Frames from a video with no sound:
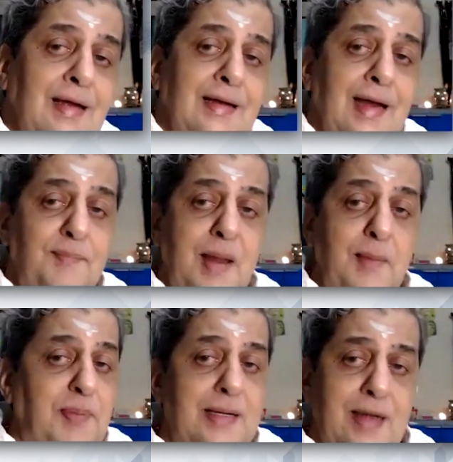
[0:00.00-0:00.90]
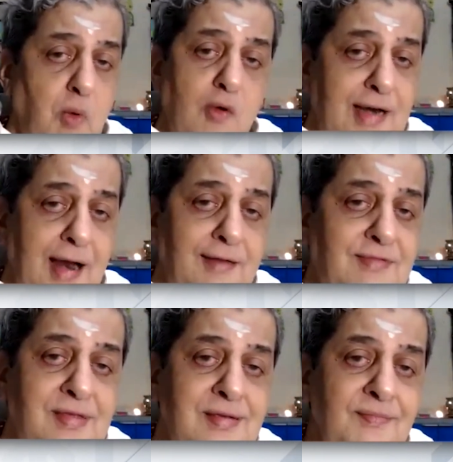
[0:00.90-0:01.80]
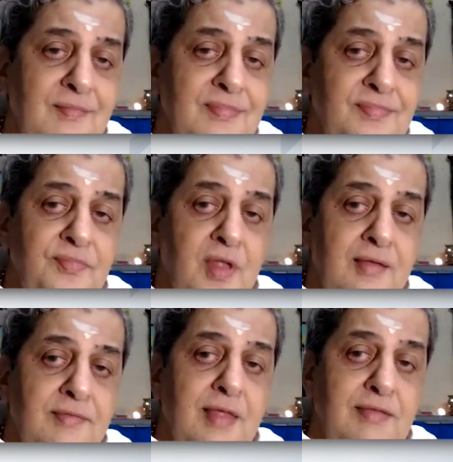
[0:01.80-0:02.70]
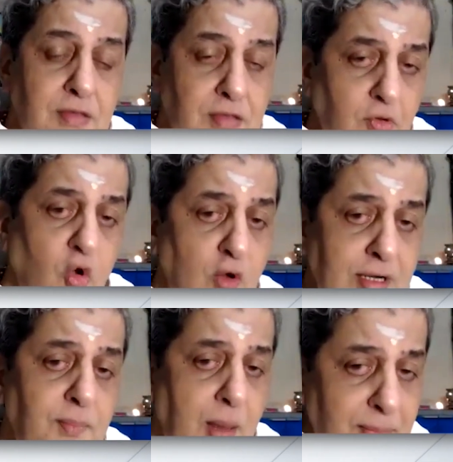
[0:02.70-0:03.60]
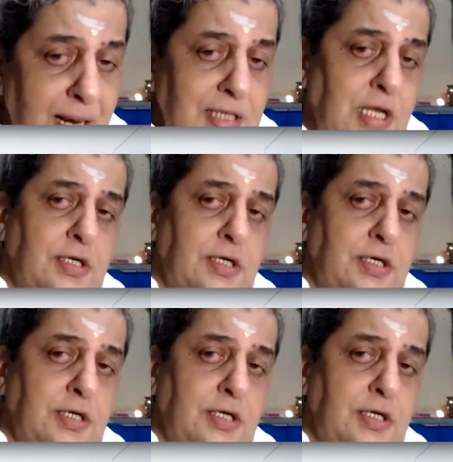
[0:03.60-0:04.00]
MDP Democrats? This is going to be a major